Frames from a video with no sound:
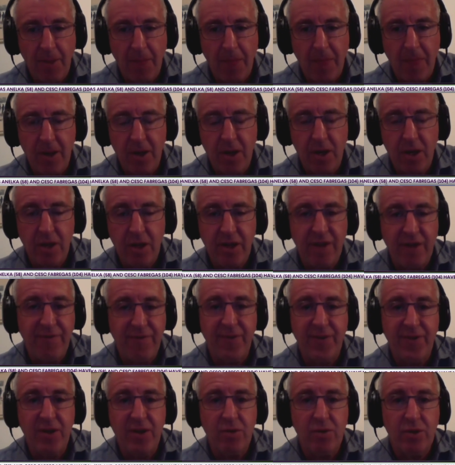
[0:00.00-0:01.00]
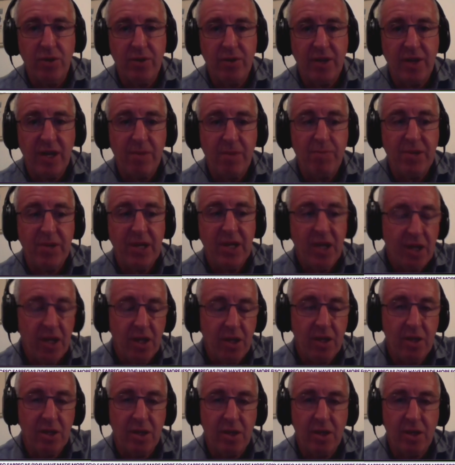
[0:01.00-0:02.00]
Uh, they feel that they're
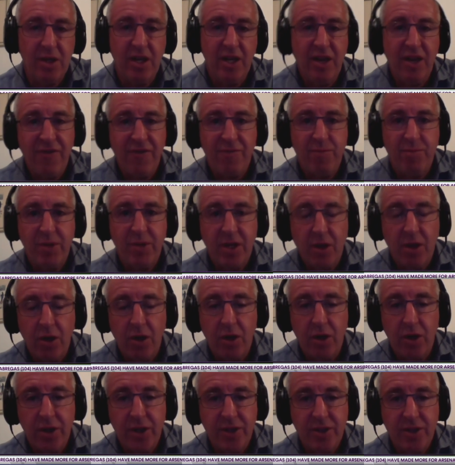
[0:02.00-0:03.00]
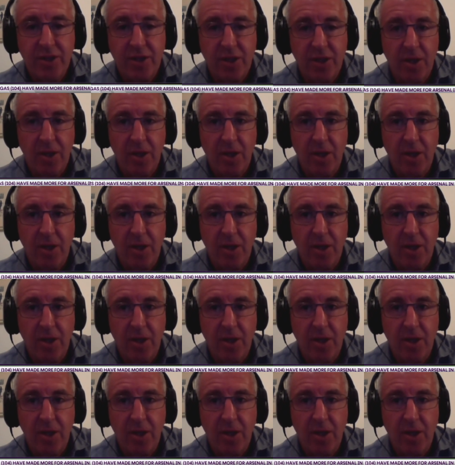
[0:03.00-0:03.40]
being left behind.